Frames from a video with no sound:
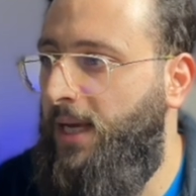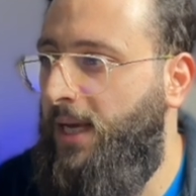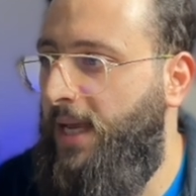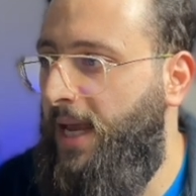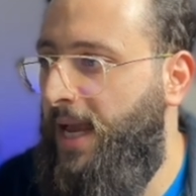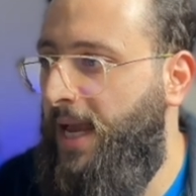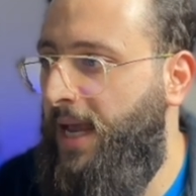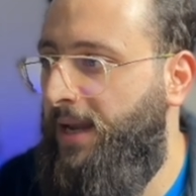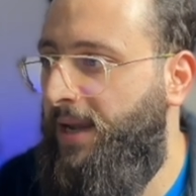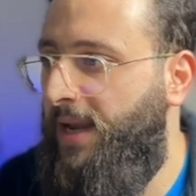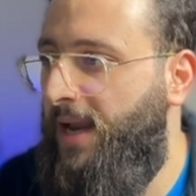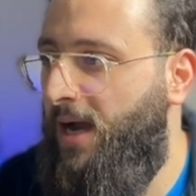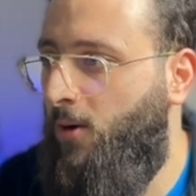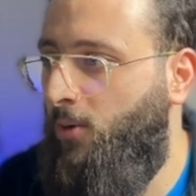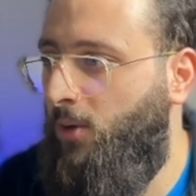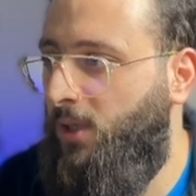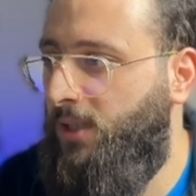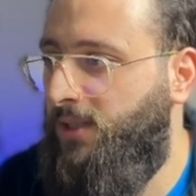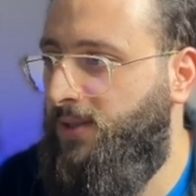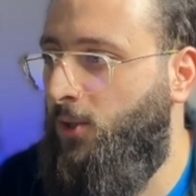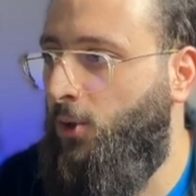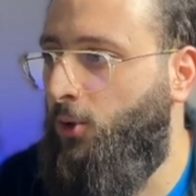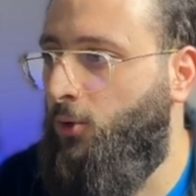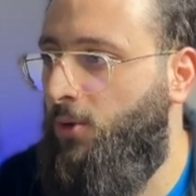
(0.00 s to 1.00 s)
And now let's
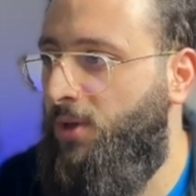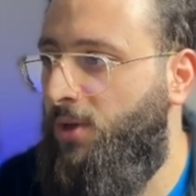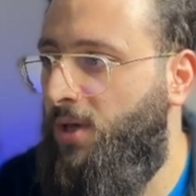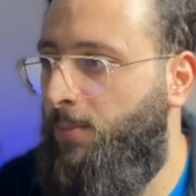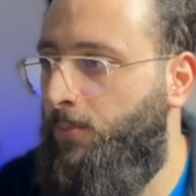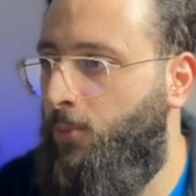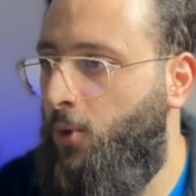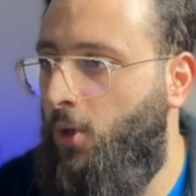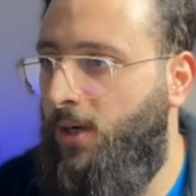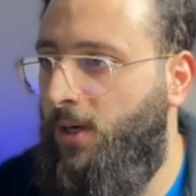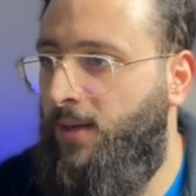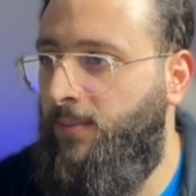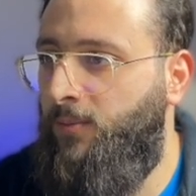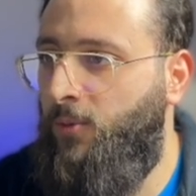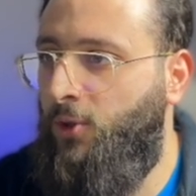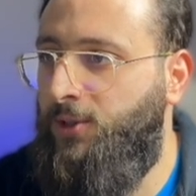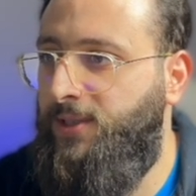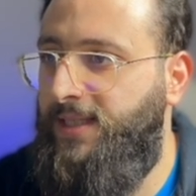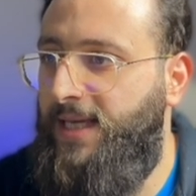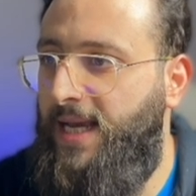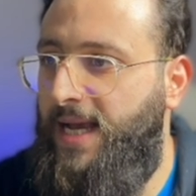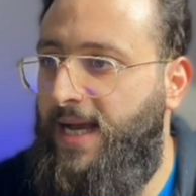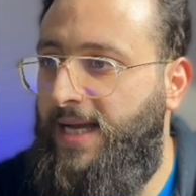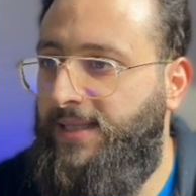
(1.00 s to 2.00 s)
go to the
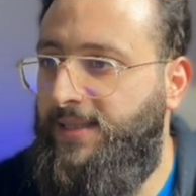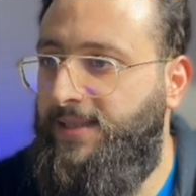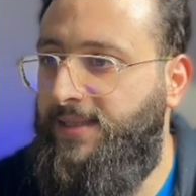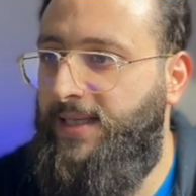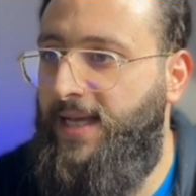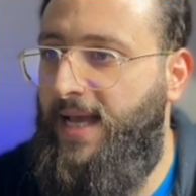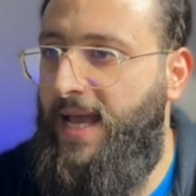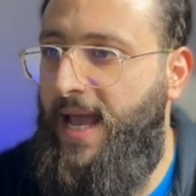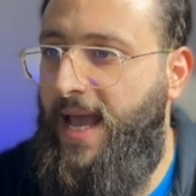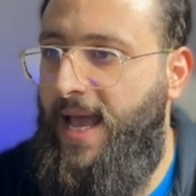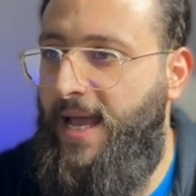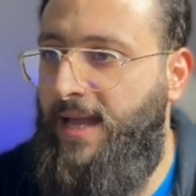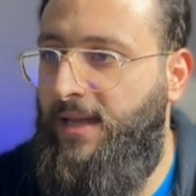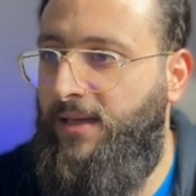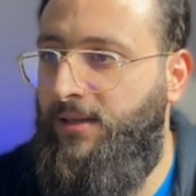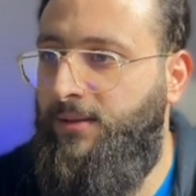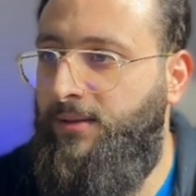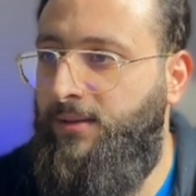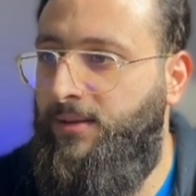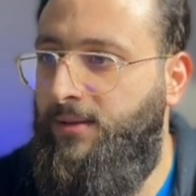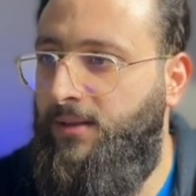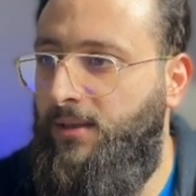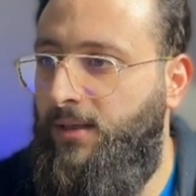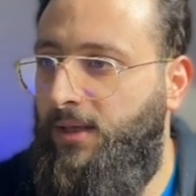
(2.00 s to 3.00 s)
program.cs and
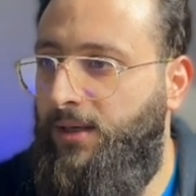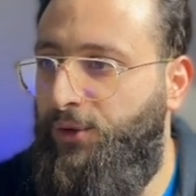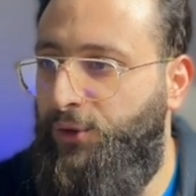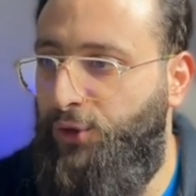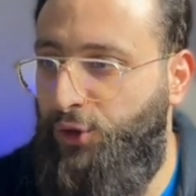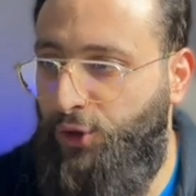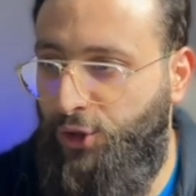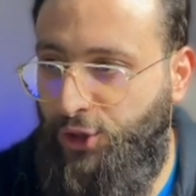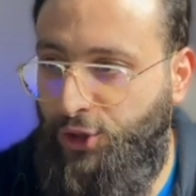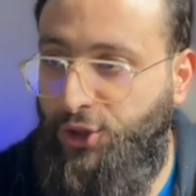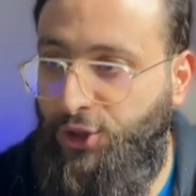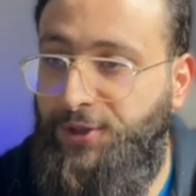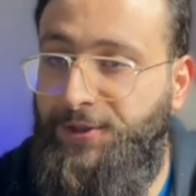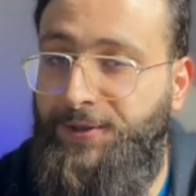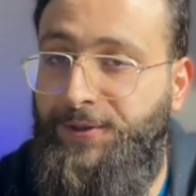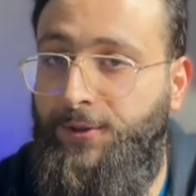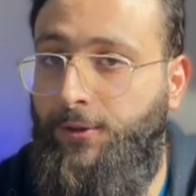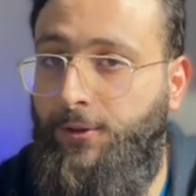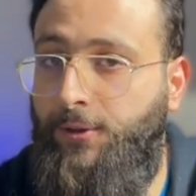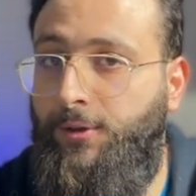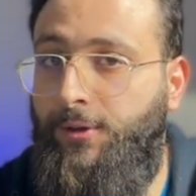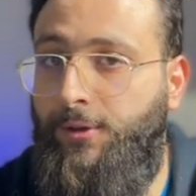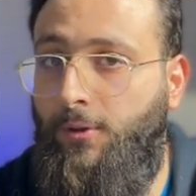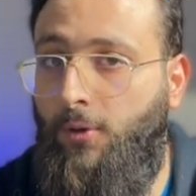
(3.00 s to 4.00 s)

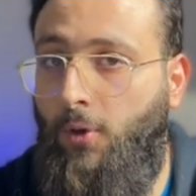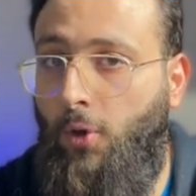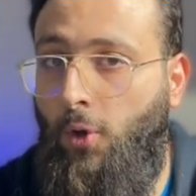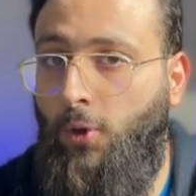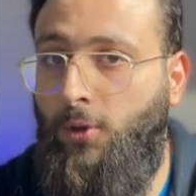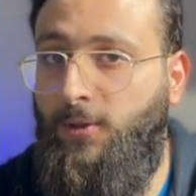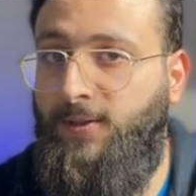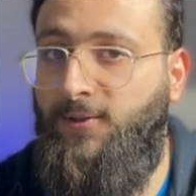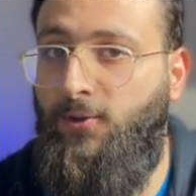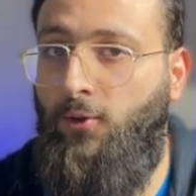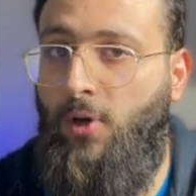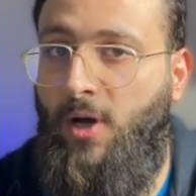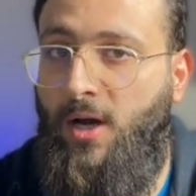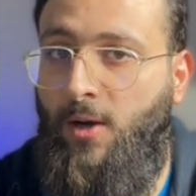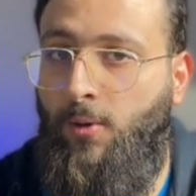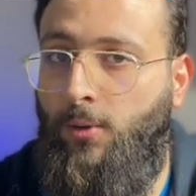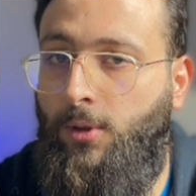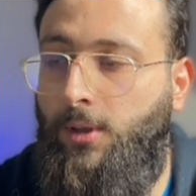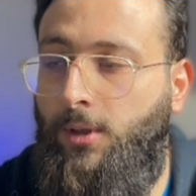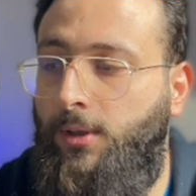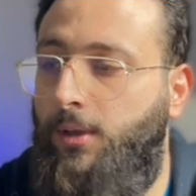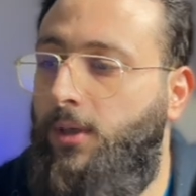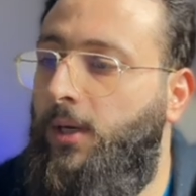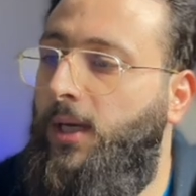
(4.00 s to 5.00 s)
register also
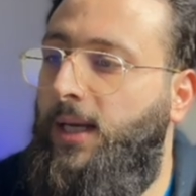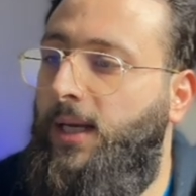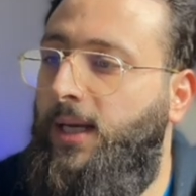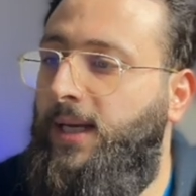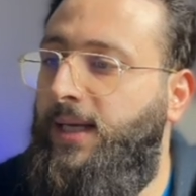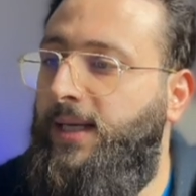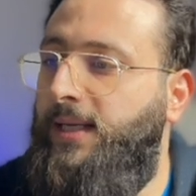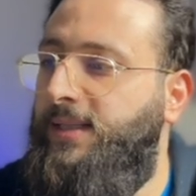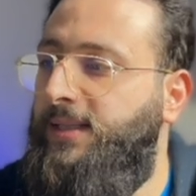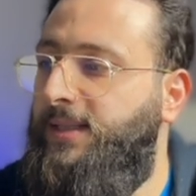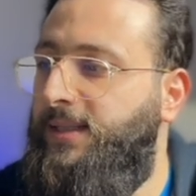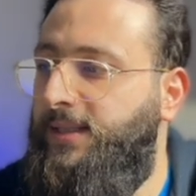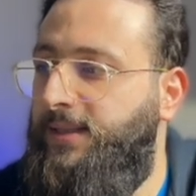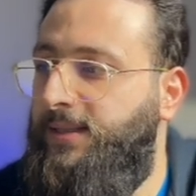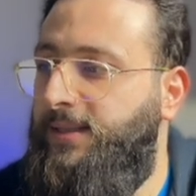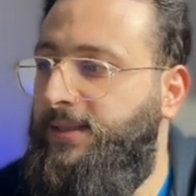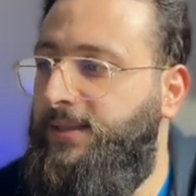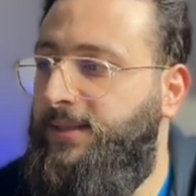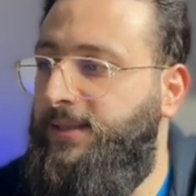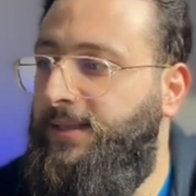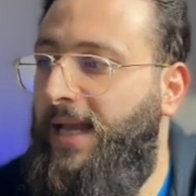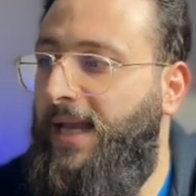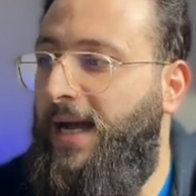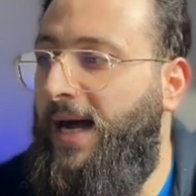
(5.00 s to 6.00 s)
our
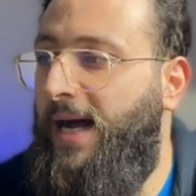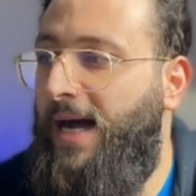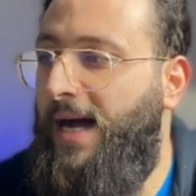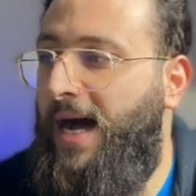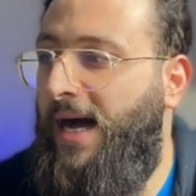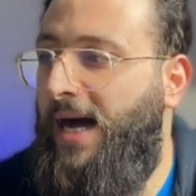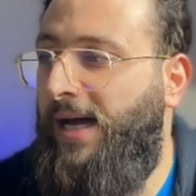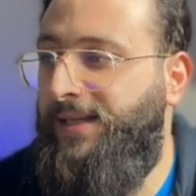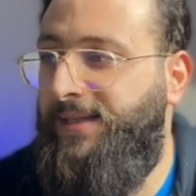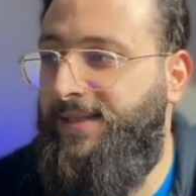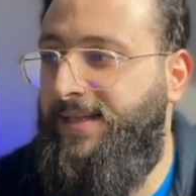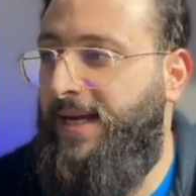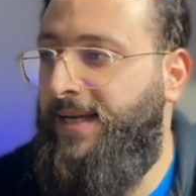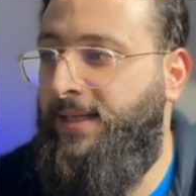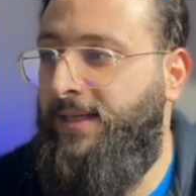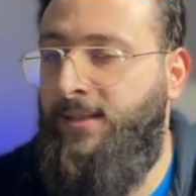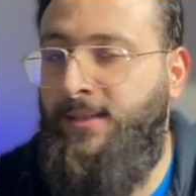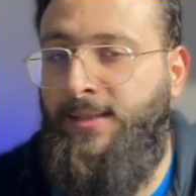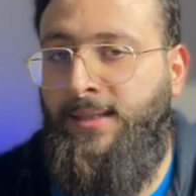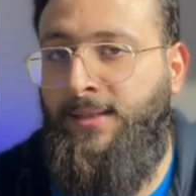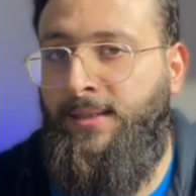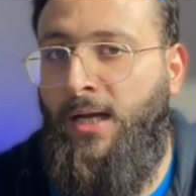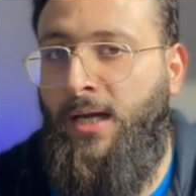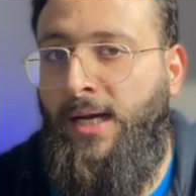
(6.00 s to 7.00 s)
iTenant
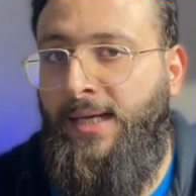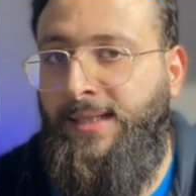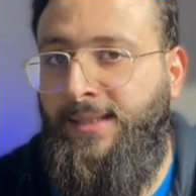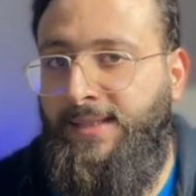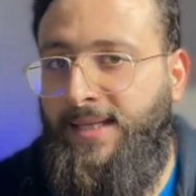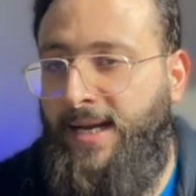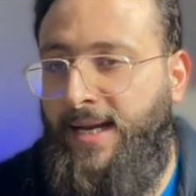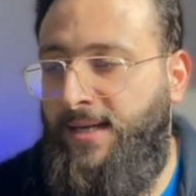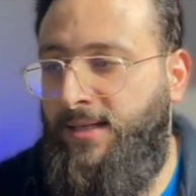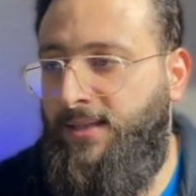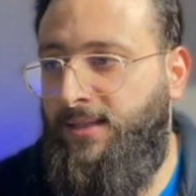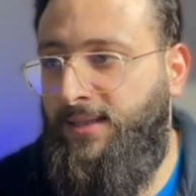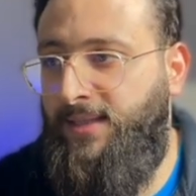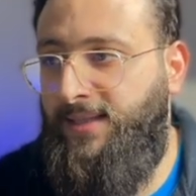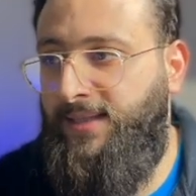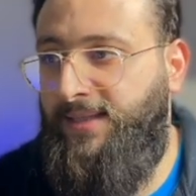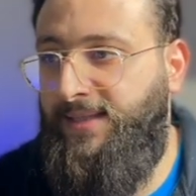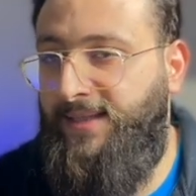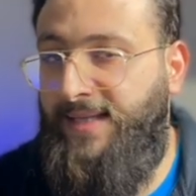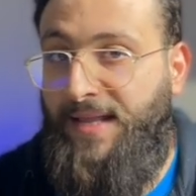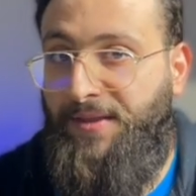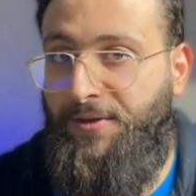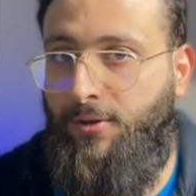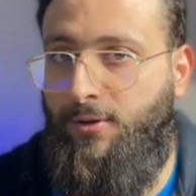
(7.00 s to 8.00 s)
and iTenant
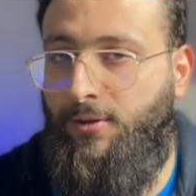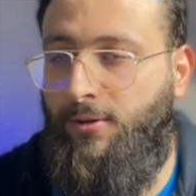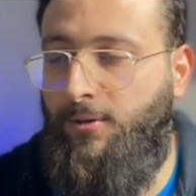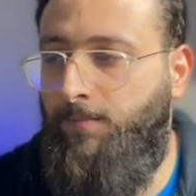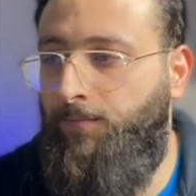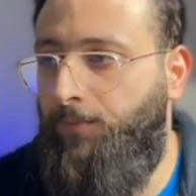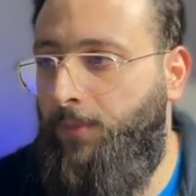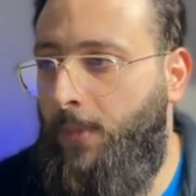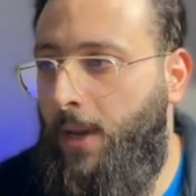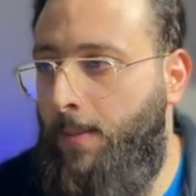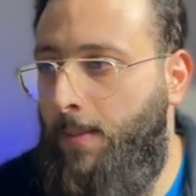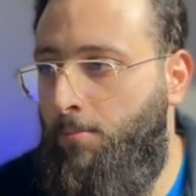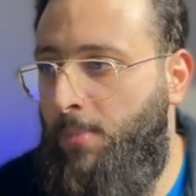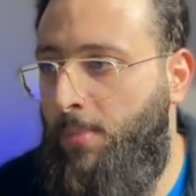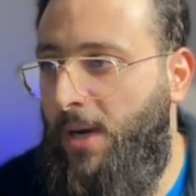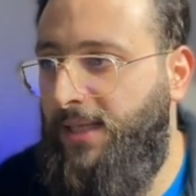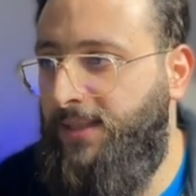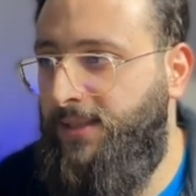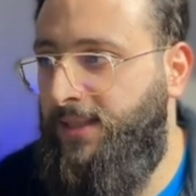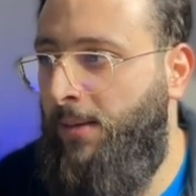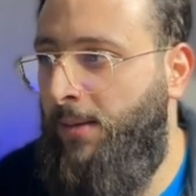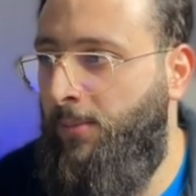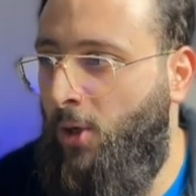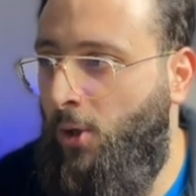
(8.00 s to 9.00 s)
setter. But
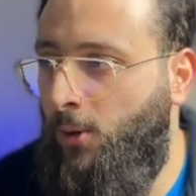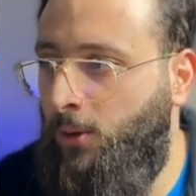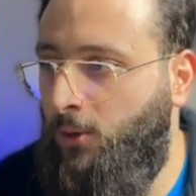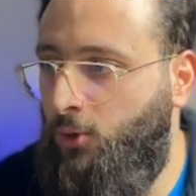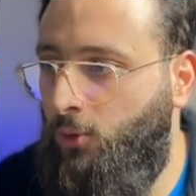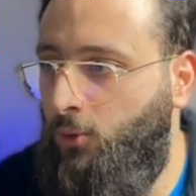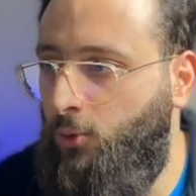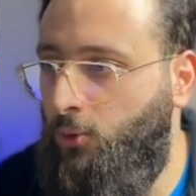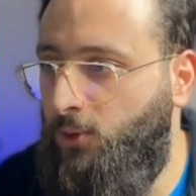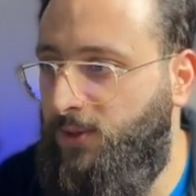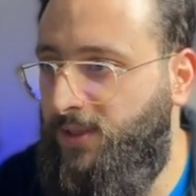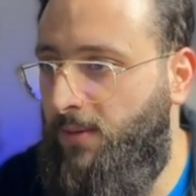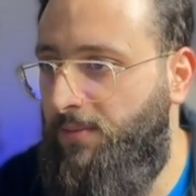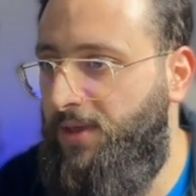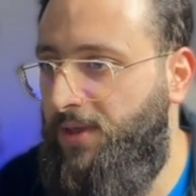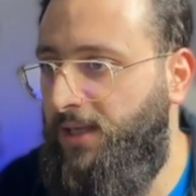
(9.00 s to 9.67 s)
I'm going to do something